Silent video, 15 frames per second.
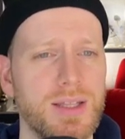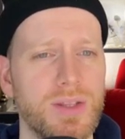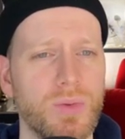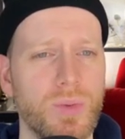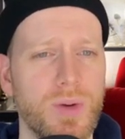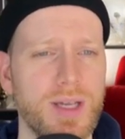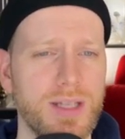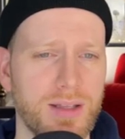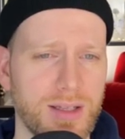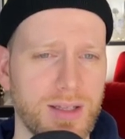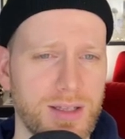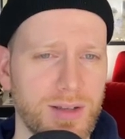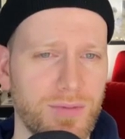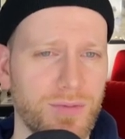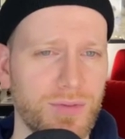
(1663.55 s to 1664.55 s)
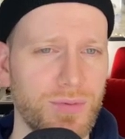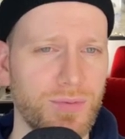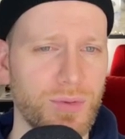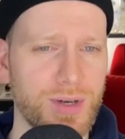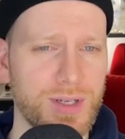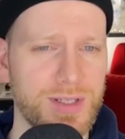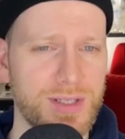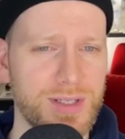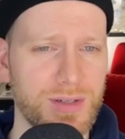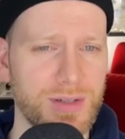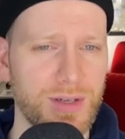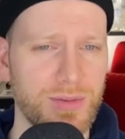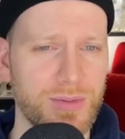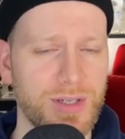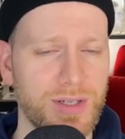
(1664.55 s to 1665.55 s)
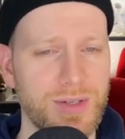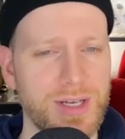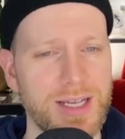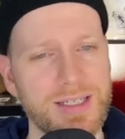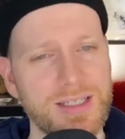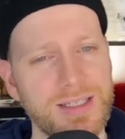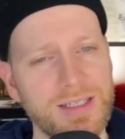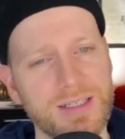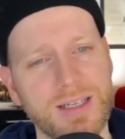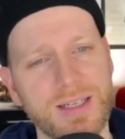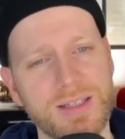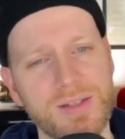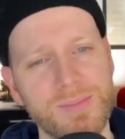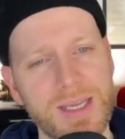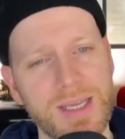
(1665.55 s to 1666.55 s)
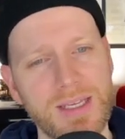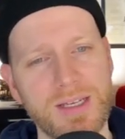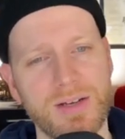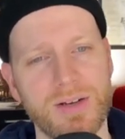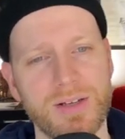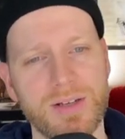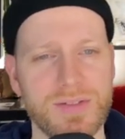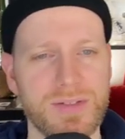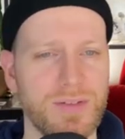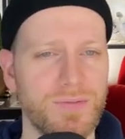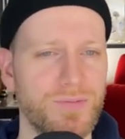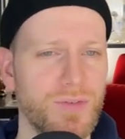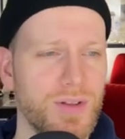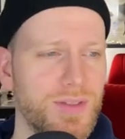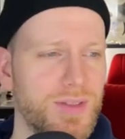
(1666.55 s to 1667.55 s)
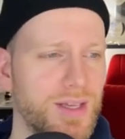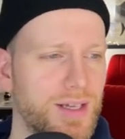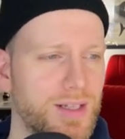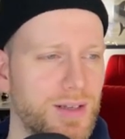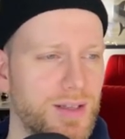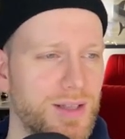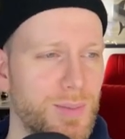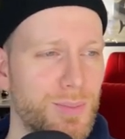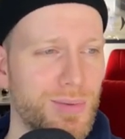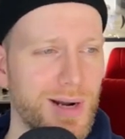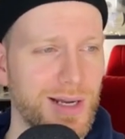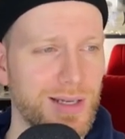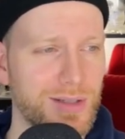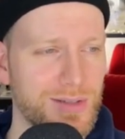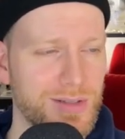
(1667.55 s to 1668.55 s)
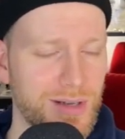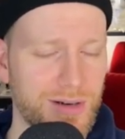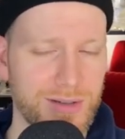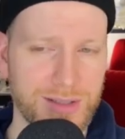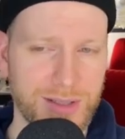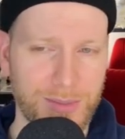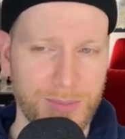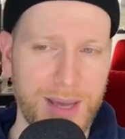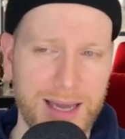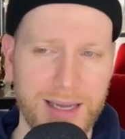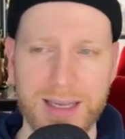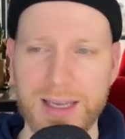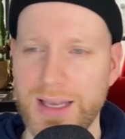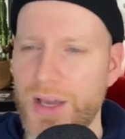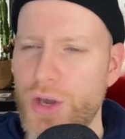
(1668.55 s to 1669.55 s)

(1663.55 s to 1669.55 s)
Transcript: The way that the, the, the forest is recreated here. You got the main characters in the front there, the, the brachiosaurus in the back.